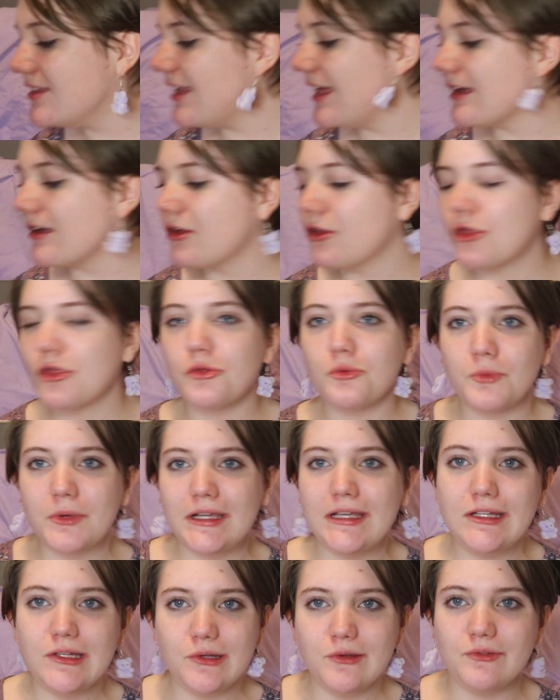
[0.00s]
like
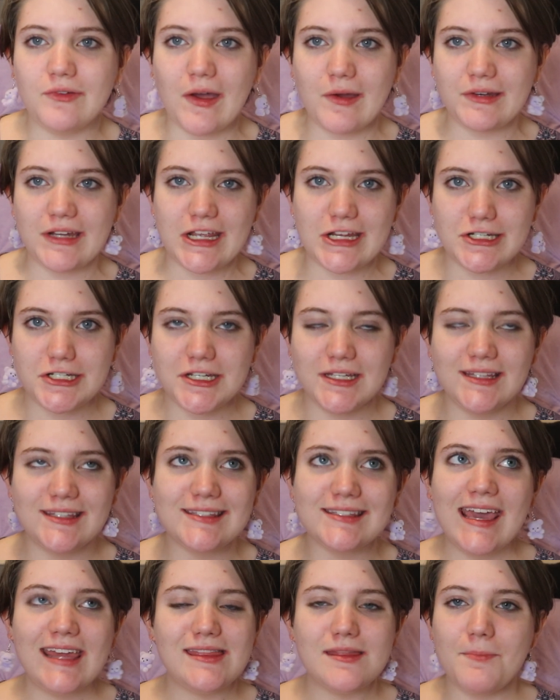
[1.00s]
3 new
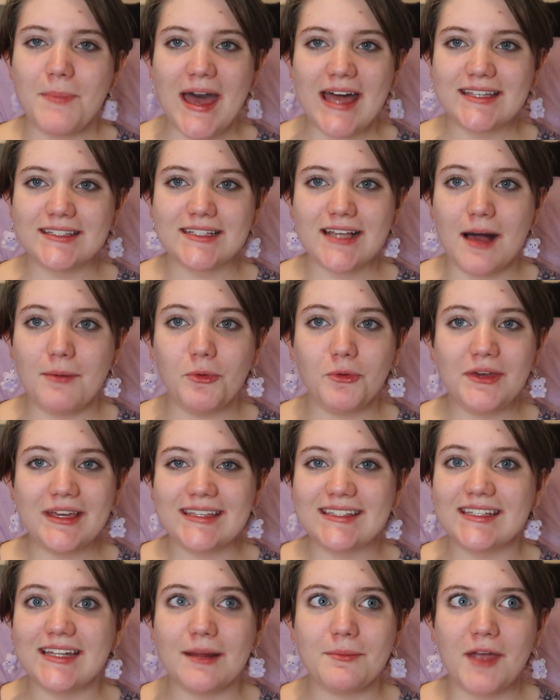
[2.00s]
foundations in the past couple
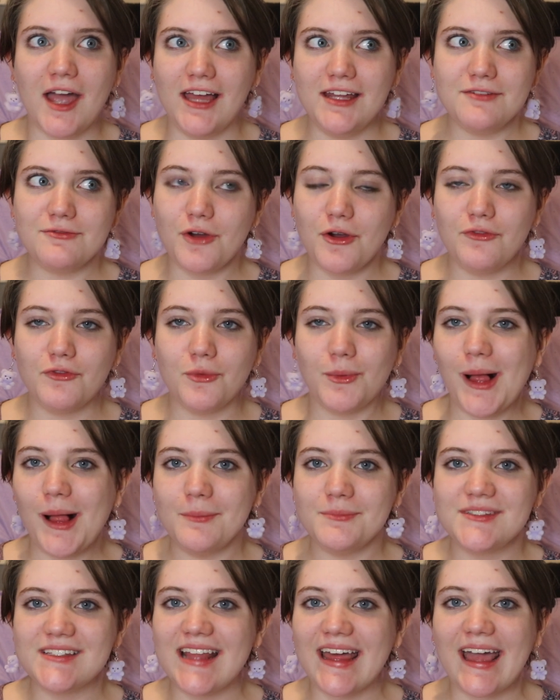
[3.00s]
weeks, and I'm kind of
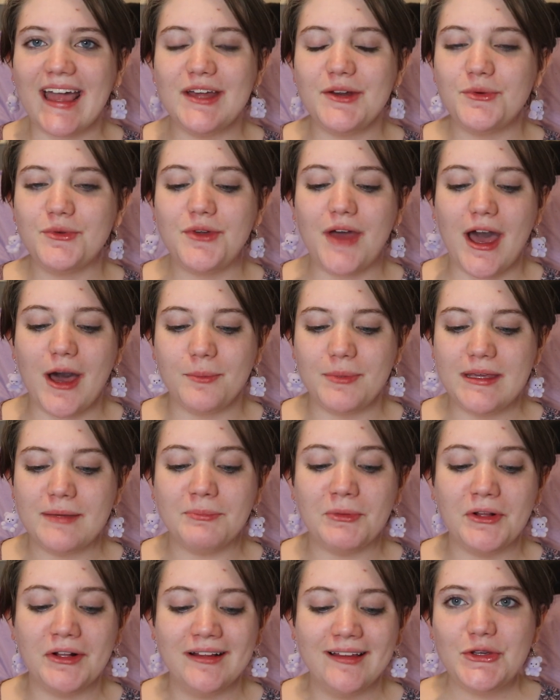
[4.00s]
overwhelmed. Like, I don't know how
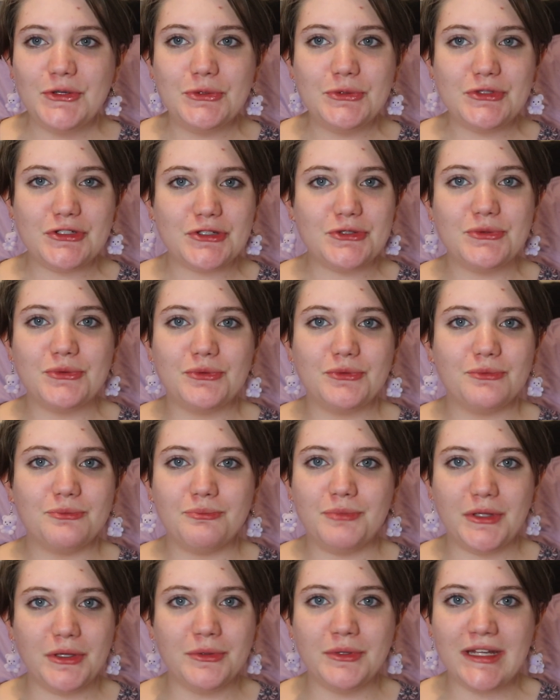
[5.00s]
people who do
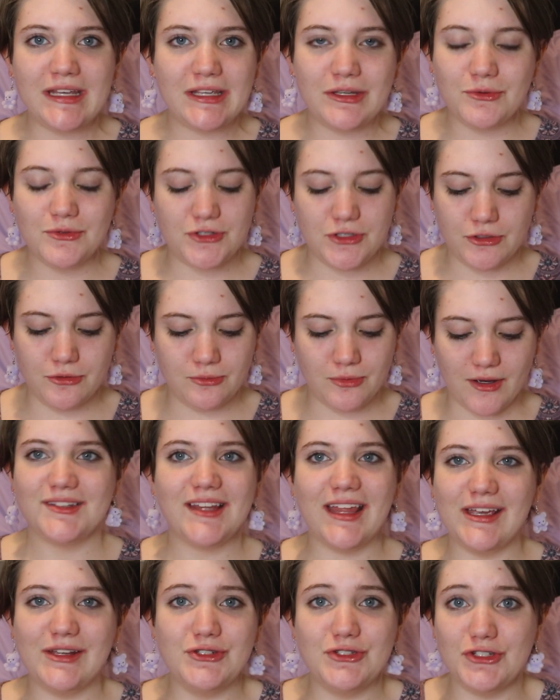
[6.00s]
beauty YouTube
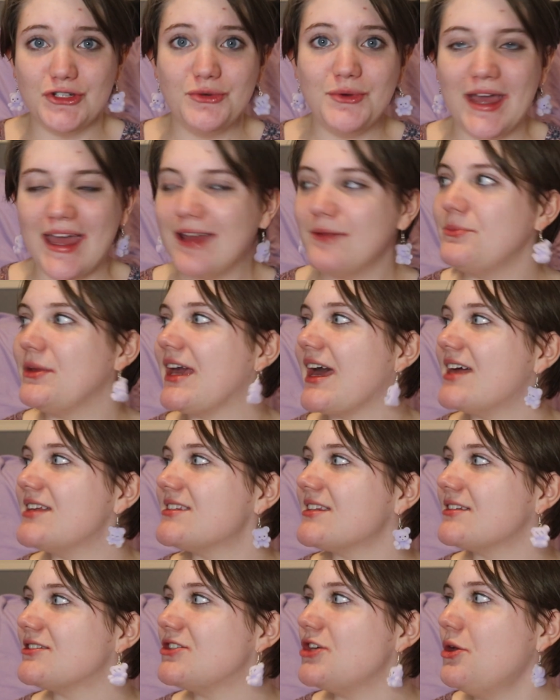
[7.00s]
like do it,
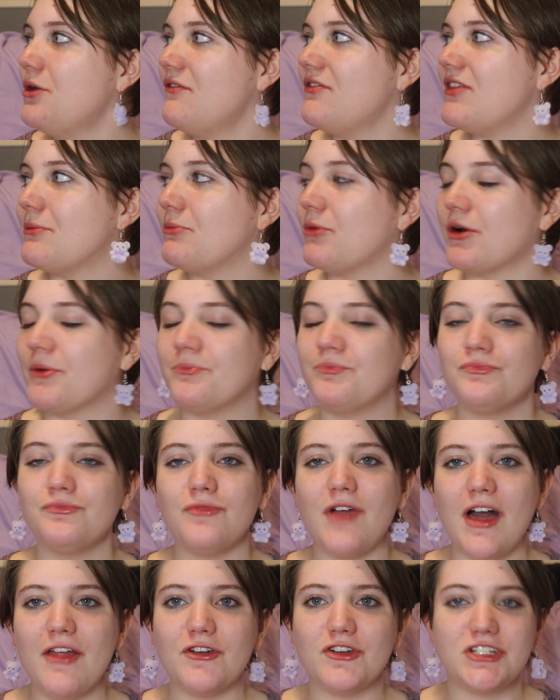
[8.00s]
because 2 of were
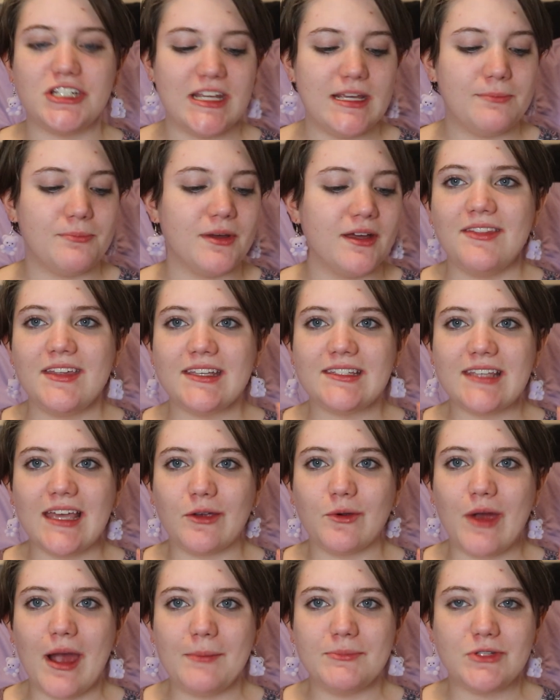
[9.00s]
rather cheap. This I
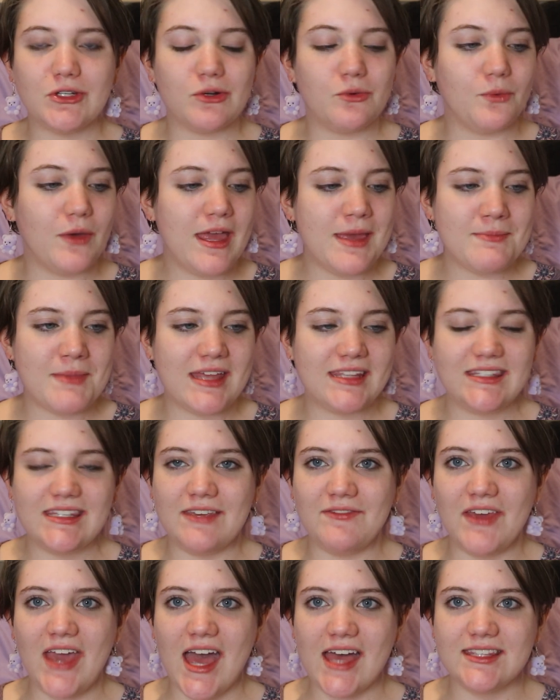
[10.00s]
grabbed on a whim at
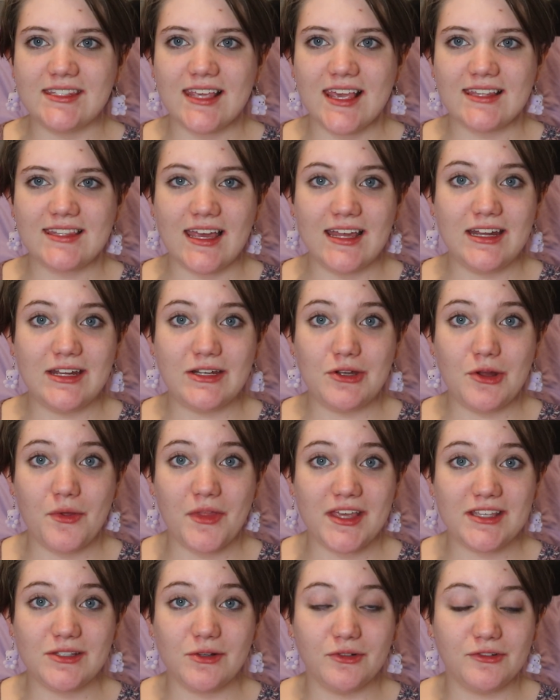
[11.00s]
CVS because I didn't know
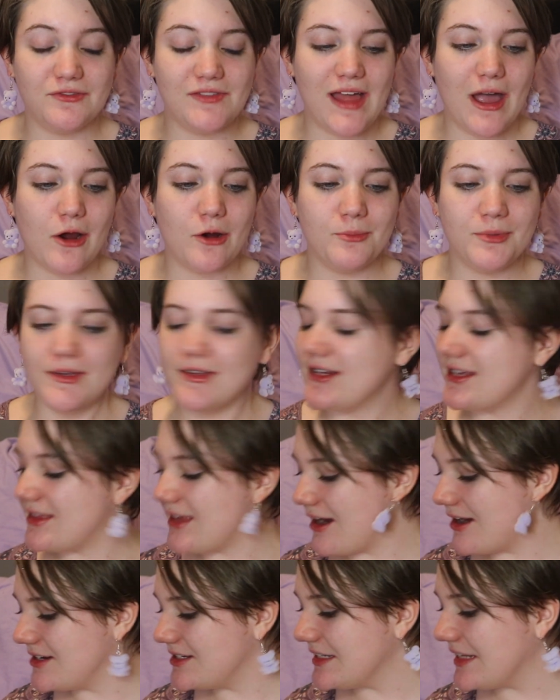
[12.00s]
they sold Flower Beauty
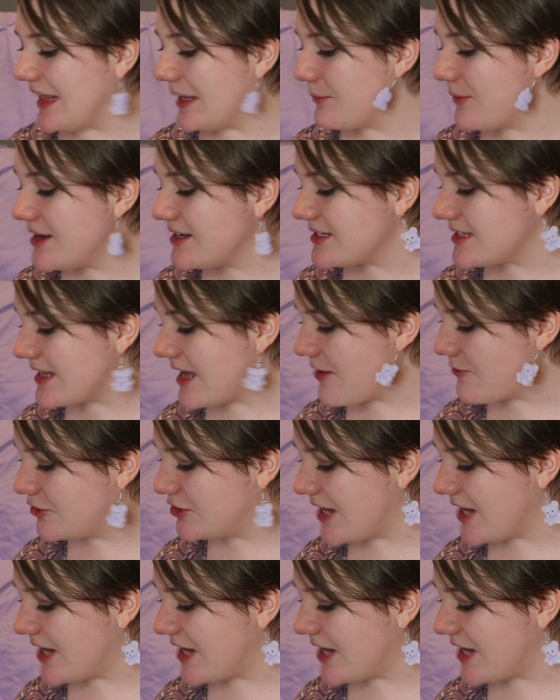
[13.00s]
there until I went the other